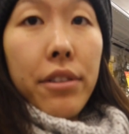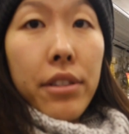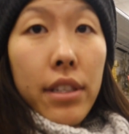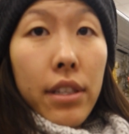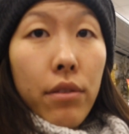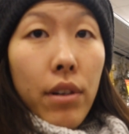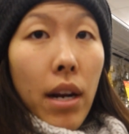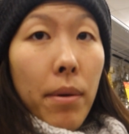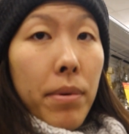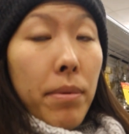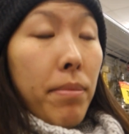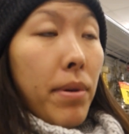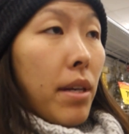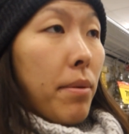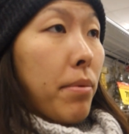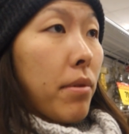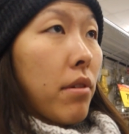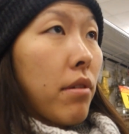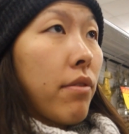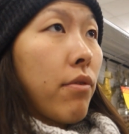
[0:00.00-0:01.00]
I also need wrapping
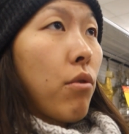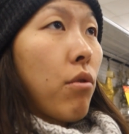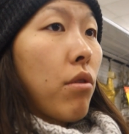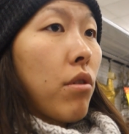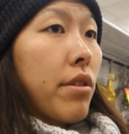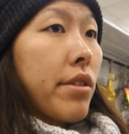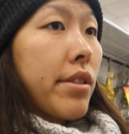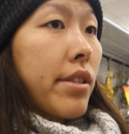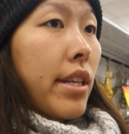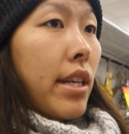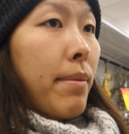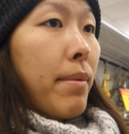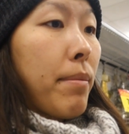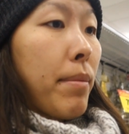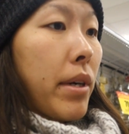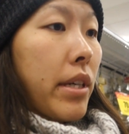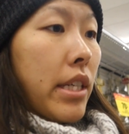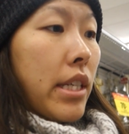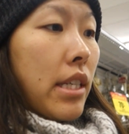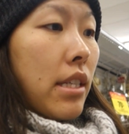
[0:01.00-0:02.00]
paper for Sam and
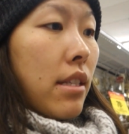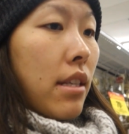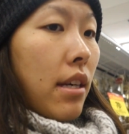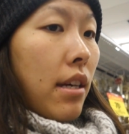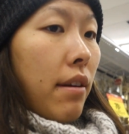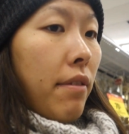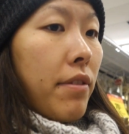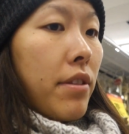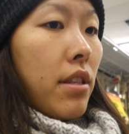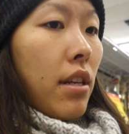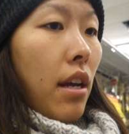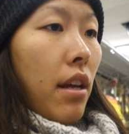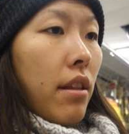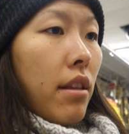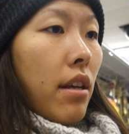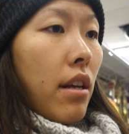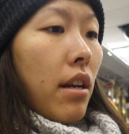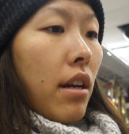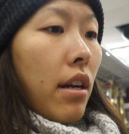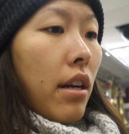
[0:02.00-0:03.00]
Monkey's gifts,
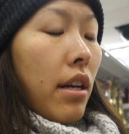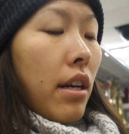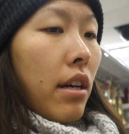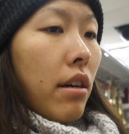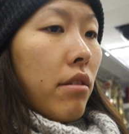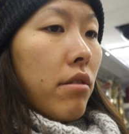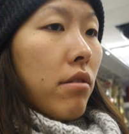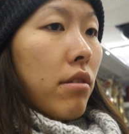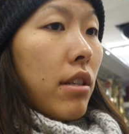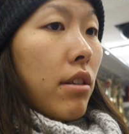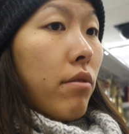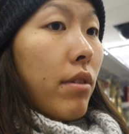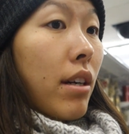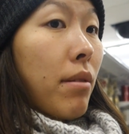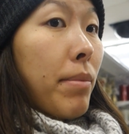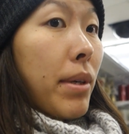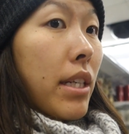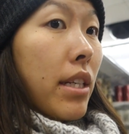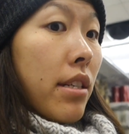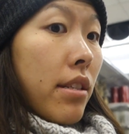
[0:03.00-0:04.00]
and then I also need to
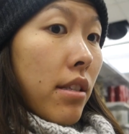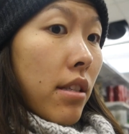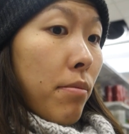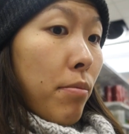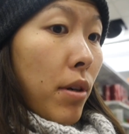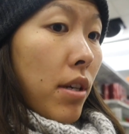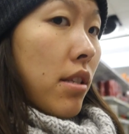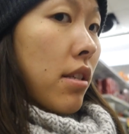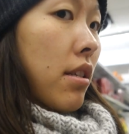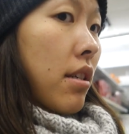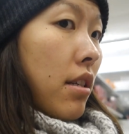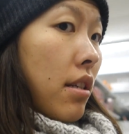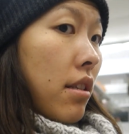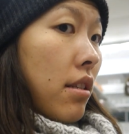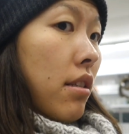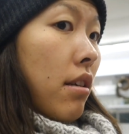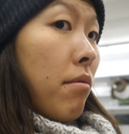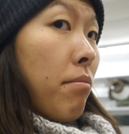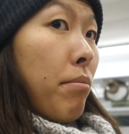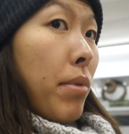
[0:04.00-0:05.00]
wrap my niece's present in
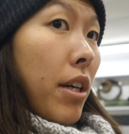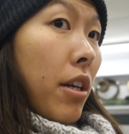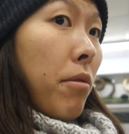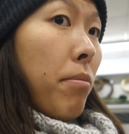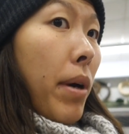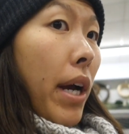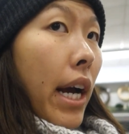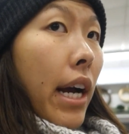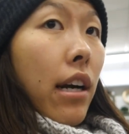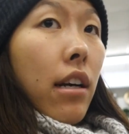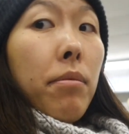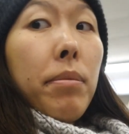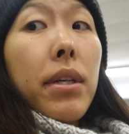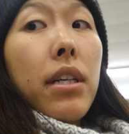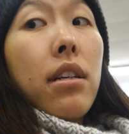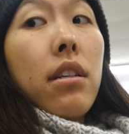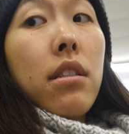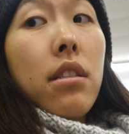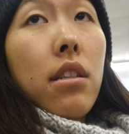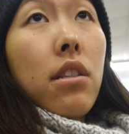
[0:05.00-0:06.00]
some big bag
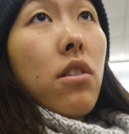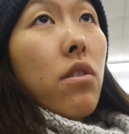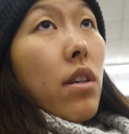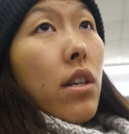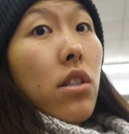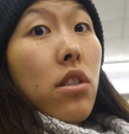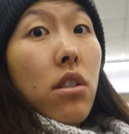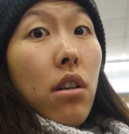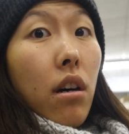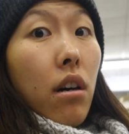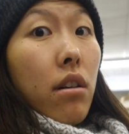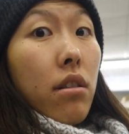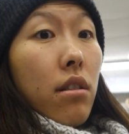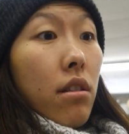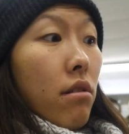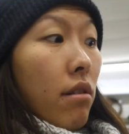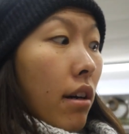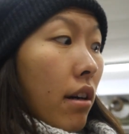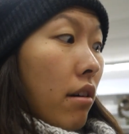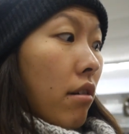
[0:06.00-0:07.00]
because, as you guys saw, it's
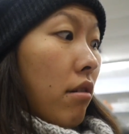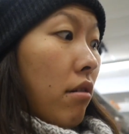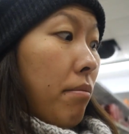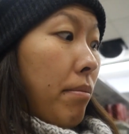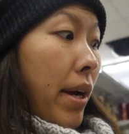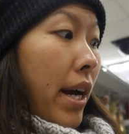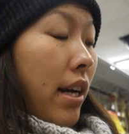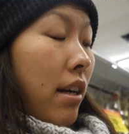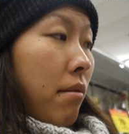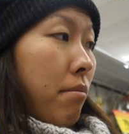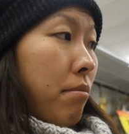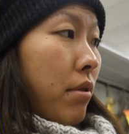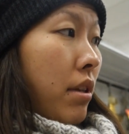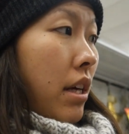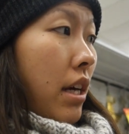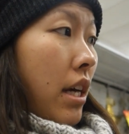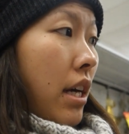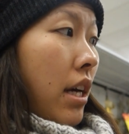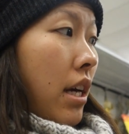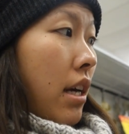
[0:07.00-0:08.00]
a Greco pack and
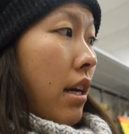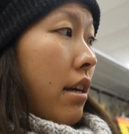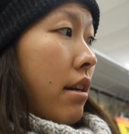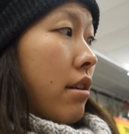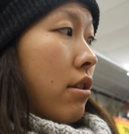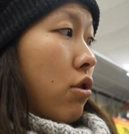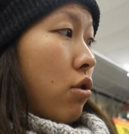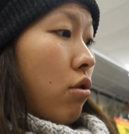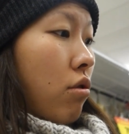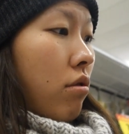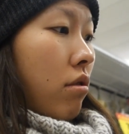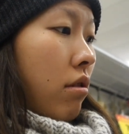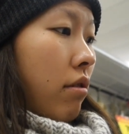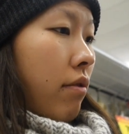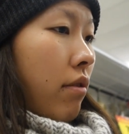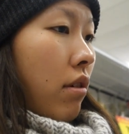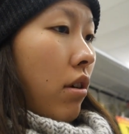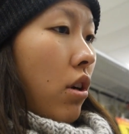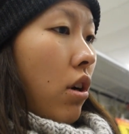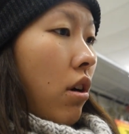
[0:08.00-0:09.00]
play and stroller
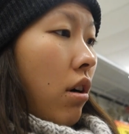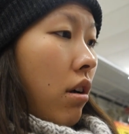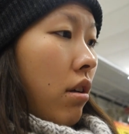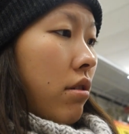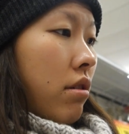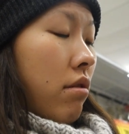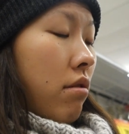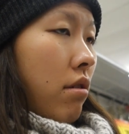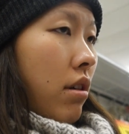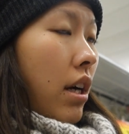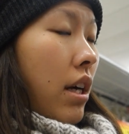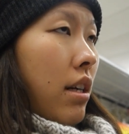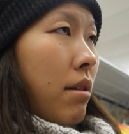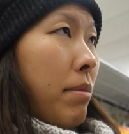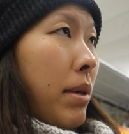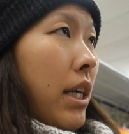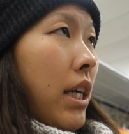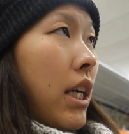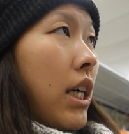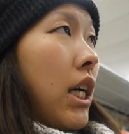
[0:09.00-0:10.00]
for a doll, so they're kind of
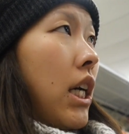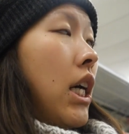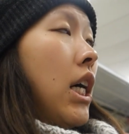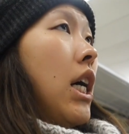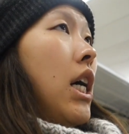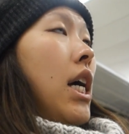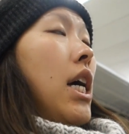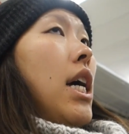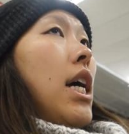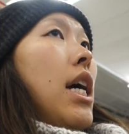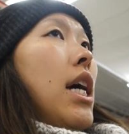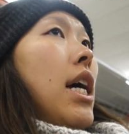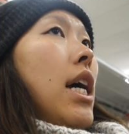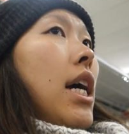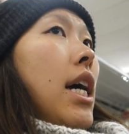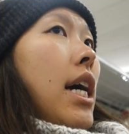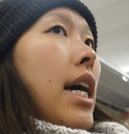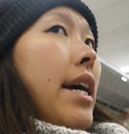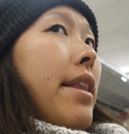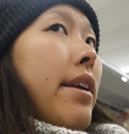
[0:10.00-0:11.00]
big.
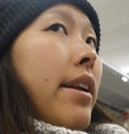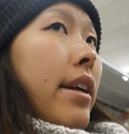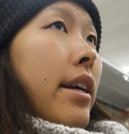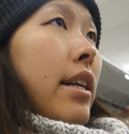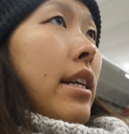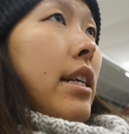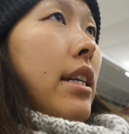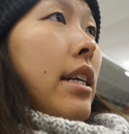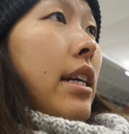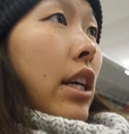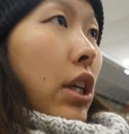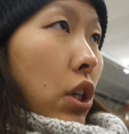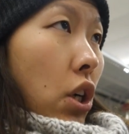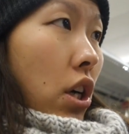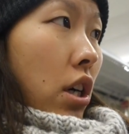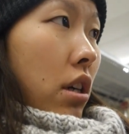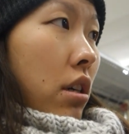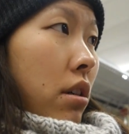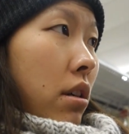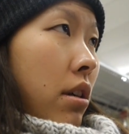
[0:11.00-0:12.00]
And then I need to get
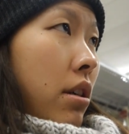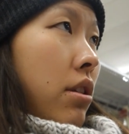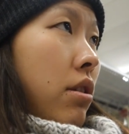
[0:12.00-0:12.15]
yarn.